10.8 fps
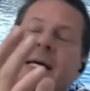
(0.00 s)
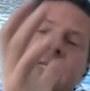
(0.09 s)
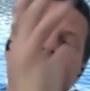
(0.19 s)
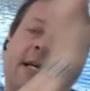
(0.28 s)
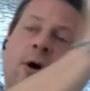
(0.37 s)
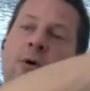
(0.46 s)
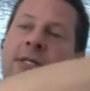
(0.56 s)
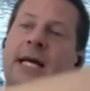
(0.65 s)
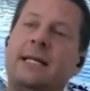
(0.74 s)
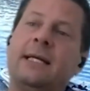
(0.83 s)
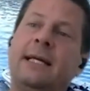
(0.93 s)
because they always
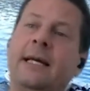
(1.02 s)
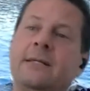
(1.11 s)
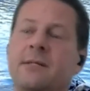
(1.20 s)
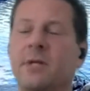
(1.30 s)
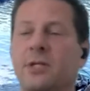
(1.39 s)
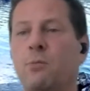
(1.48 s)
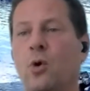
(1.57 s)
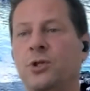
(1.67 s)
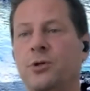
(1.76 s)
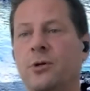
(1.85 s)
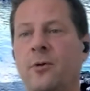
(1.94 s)
had to get some
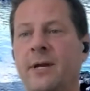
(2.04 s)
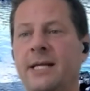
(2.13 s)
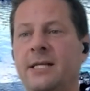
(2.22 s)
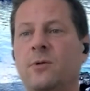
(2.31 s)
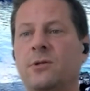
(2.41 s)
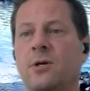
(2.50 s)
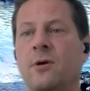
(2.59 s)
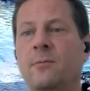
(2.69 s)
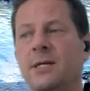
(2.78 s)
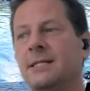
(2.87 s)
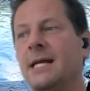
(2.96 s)
exposure out east with
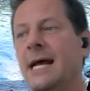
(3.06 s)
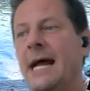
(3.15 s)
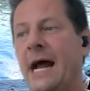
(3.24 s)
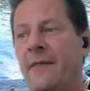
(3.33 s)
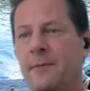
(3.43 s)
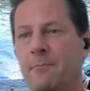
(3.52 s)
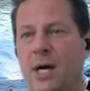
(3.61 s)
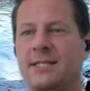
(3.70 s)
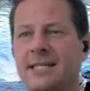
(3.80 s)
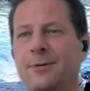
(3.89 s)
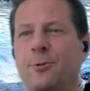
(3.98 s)
tournaments, and then
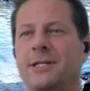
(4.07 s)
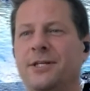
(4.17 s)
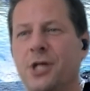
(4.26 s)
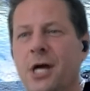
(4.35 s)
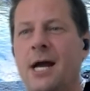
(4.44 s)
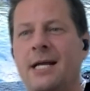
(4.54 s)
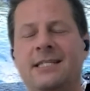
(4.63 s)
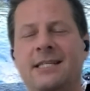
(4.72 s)
bussing with the Giants.